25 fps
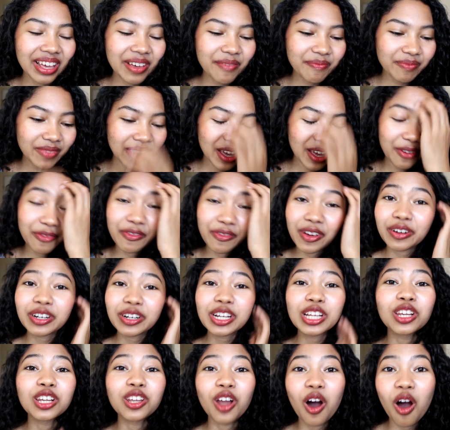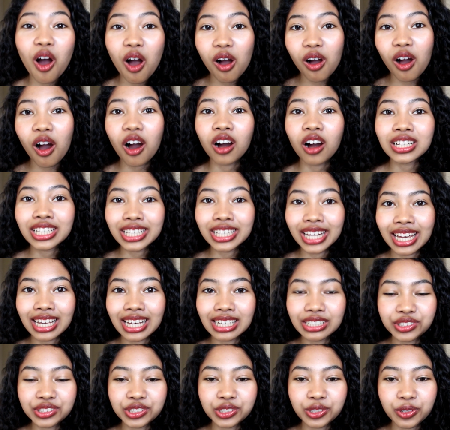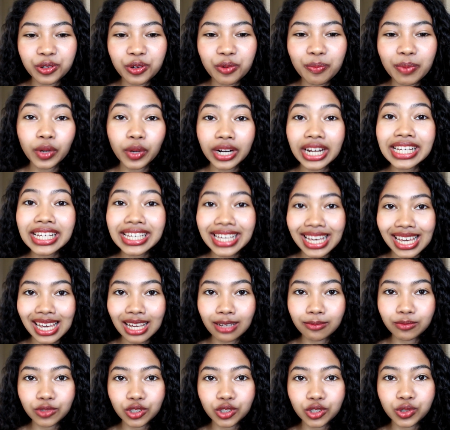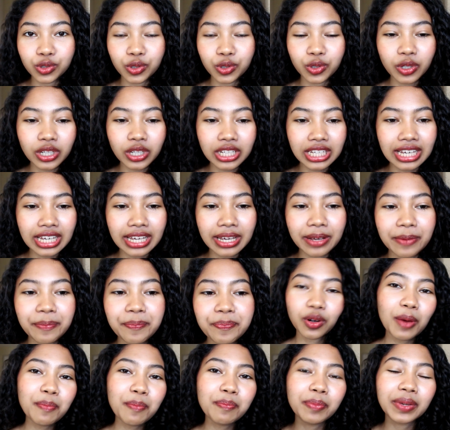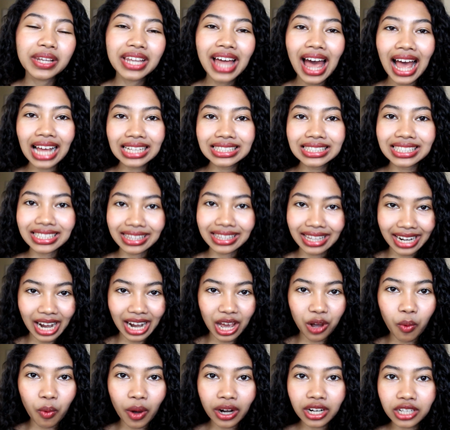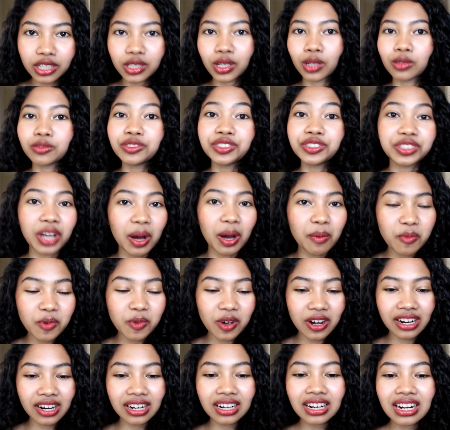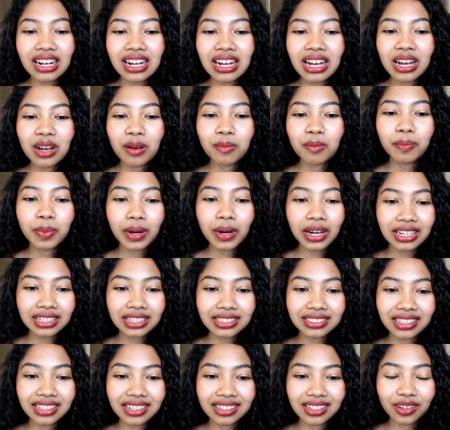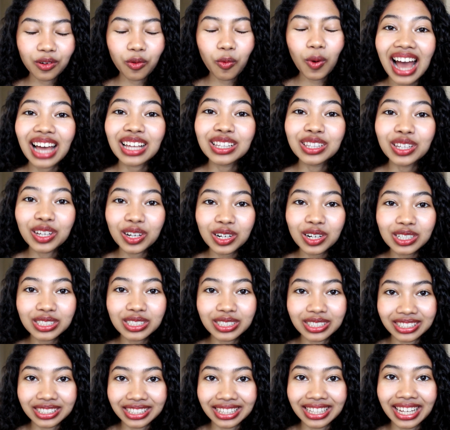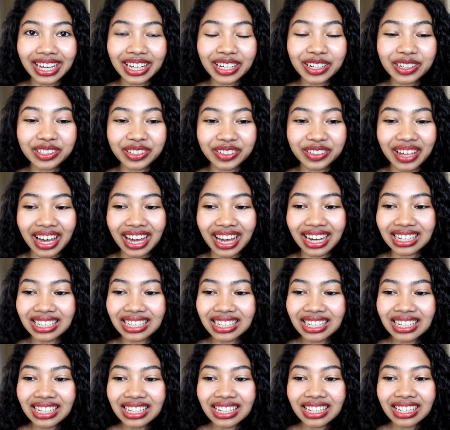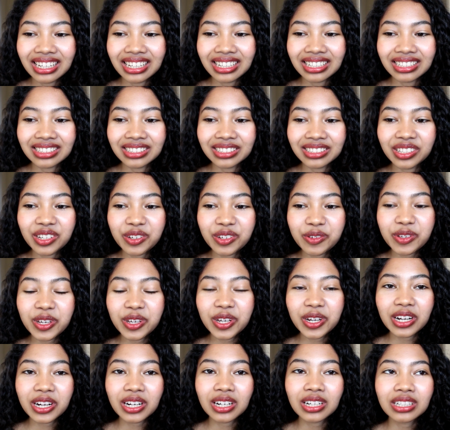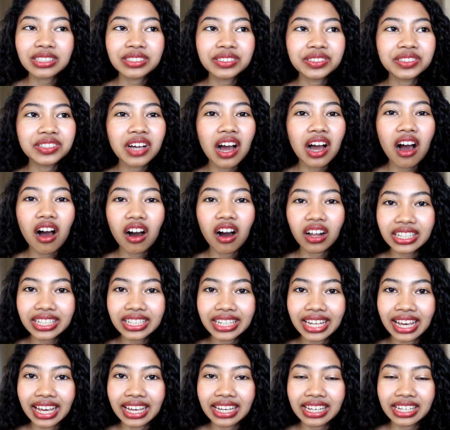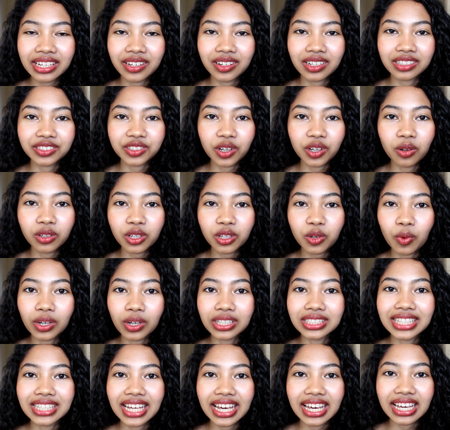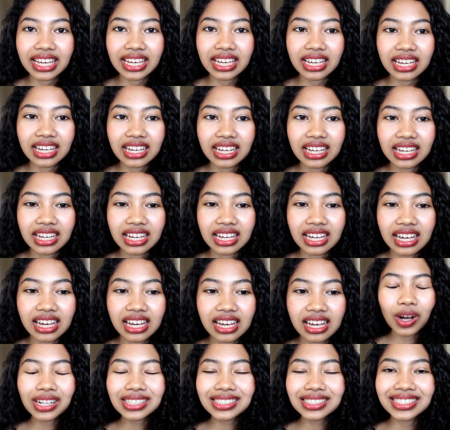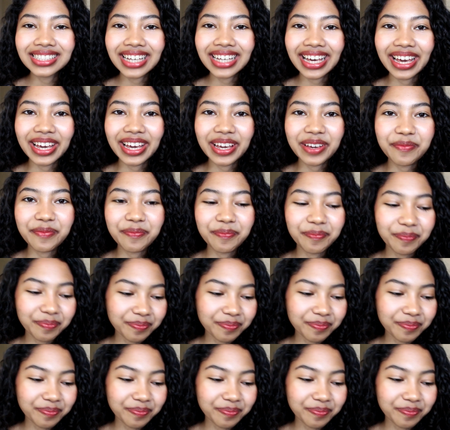yeah, very long holidays too. When I came to Turkey, I planned that I want to go somewhere, but I learned later that New Year's holiday here is only 1 day. 1 day.